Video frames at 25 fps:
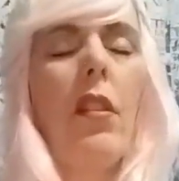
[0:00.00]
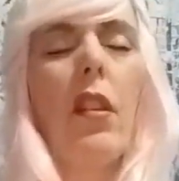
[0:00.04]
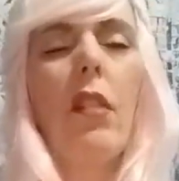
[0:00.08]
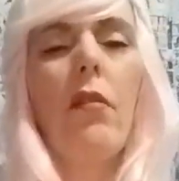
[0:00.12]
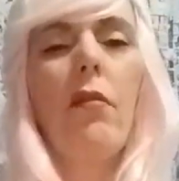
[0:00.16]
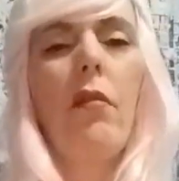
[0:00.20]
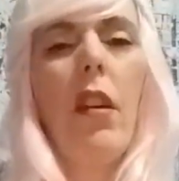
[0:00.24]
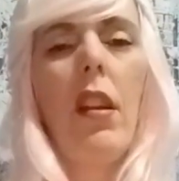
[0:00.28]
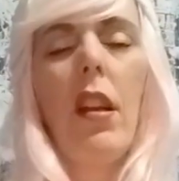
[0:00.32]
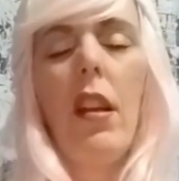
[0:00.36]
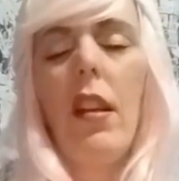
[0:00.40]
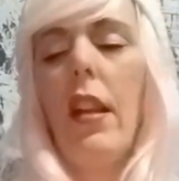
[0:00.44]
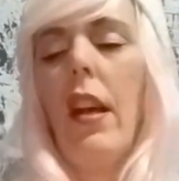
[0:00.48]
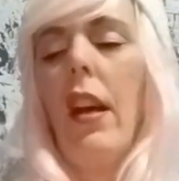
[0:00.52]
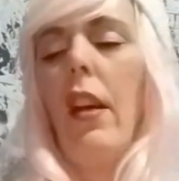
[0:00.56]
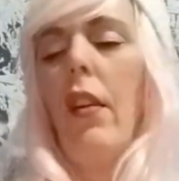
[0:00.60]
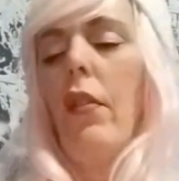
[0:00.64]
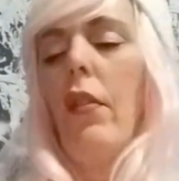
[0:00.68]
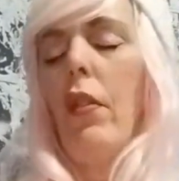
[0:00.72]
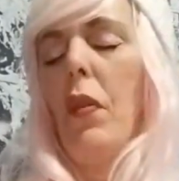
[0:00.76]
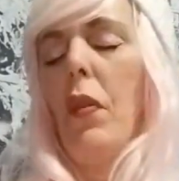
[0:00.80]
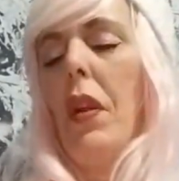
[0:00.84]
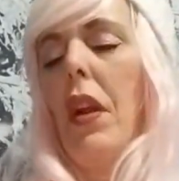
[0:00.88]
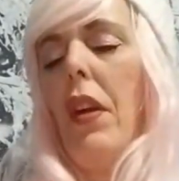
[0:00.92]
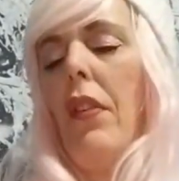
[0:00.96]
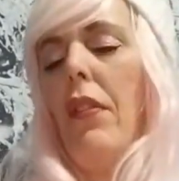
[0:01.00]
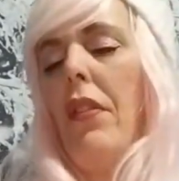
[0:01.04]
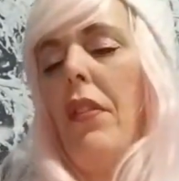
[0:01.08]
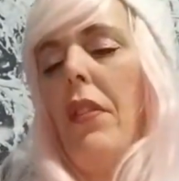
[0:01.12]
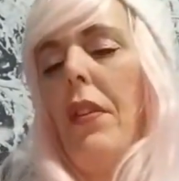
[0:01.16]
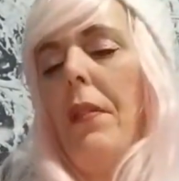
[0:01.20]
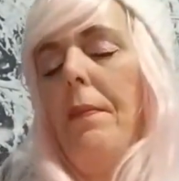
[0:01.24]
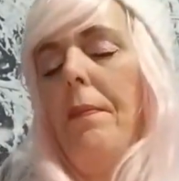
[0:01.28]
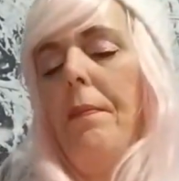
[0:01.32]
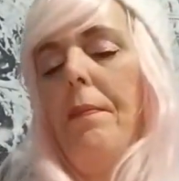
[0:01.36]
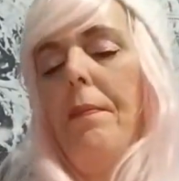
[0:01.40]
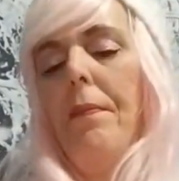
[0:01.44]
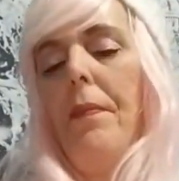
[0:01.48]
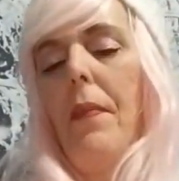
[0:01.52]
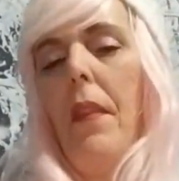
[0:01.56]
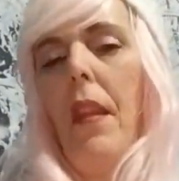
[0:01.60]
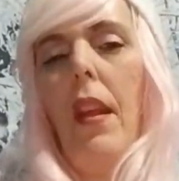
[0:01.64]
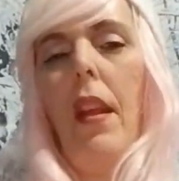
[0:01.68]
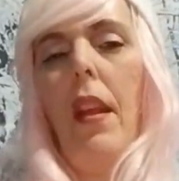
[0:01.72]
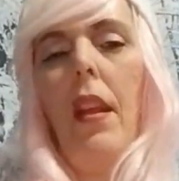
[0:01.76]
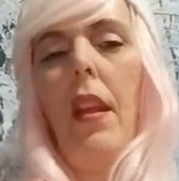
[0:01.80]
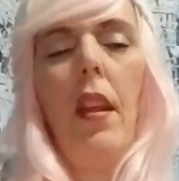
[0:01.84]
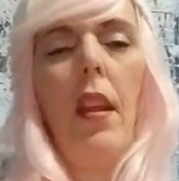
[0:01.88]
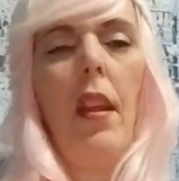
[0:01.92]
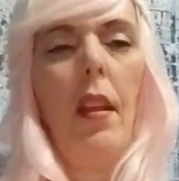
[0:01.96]
You can write it down or whatever. And
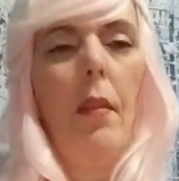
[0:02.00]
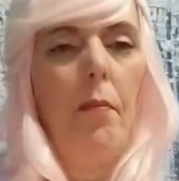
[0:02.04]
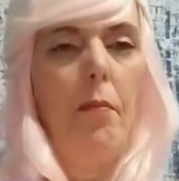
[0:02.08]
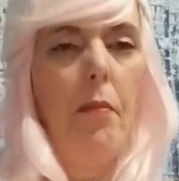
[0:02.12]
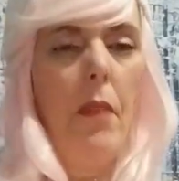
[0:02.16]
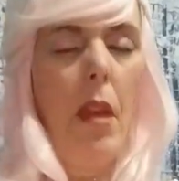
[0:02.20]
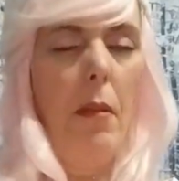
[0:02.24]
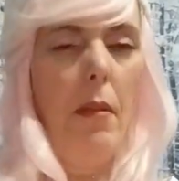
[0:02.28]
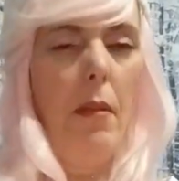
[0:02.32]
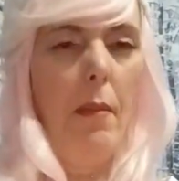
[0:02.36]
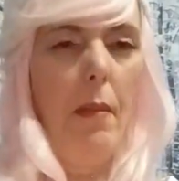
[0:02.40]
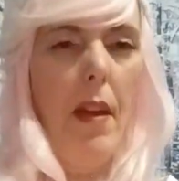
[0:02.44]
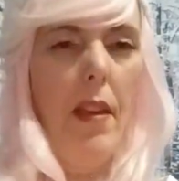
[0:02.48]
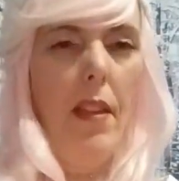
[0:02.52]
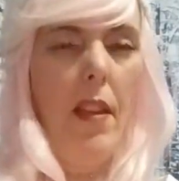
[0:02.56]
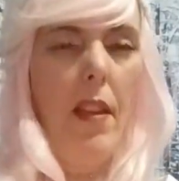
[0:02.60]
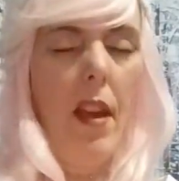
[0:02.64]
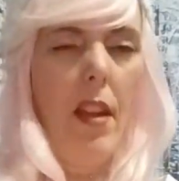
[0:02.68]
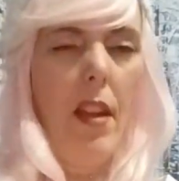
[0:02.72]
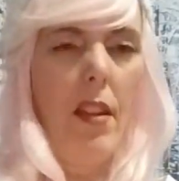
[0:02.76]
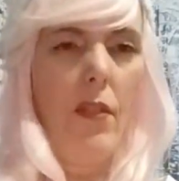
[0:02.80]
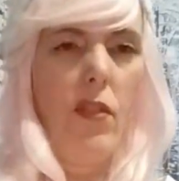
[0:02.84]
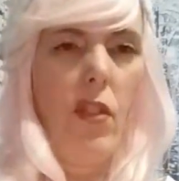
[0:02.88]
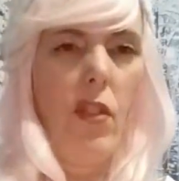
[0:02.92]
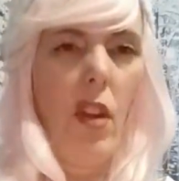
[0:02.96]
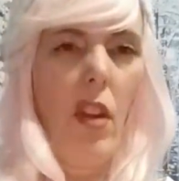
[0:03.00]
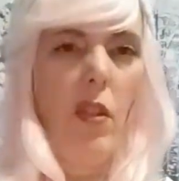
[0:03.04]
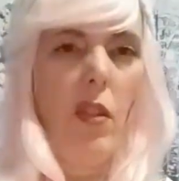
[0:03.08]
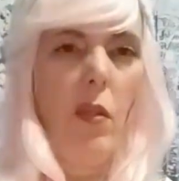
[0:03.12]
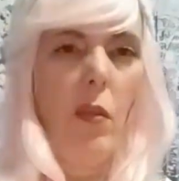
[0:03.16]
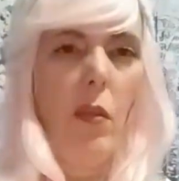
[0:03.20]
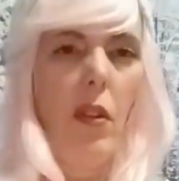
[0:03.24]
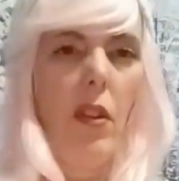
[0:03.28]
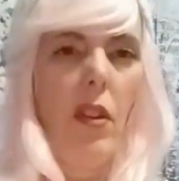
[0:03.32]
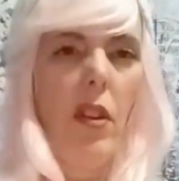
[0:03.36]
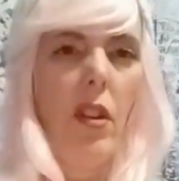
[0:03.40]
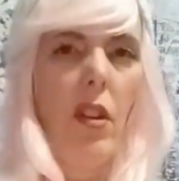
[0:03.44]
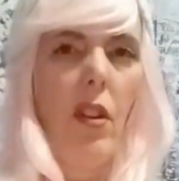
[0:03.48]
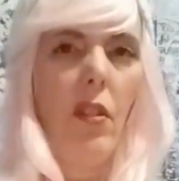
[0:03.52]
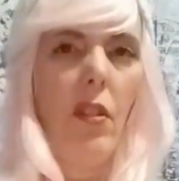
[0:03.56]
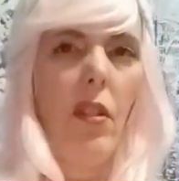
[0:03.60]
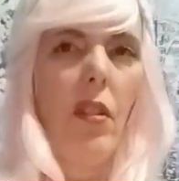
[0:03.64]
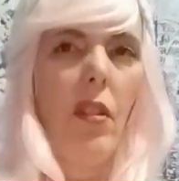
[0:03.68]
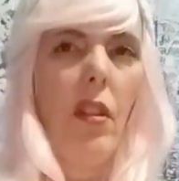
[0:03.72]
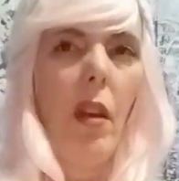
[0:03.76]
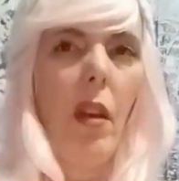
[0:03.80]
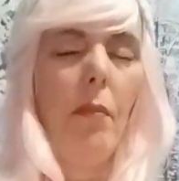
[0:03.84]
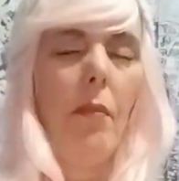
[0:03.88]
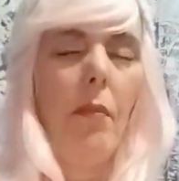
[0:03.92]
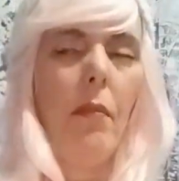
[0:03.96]
maybe by the end of January, it'll
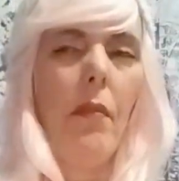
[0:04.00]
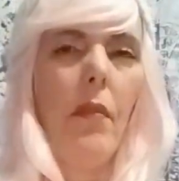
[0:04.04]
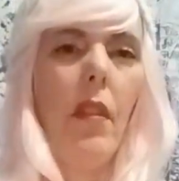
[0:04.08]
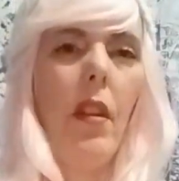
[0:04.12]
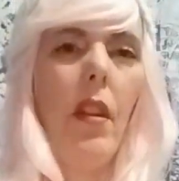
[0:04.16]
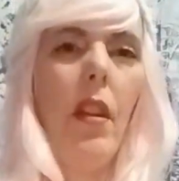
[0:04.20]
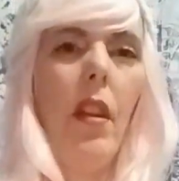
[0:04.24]
come,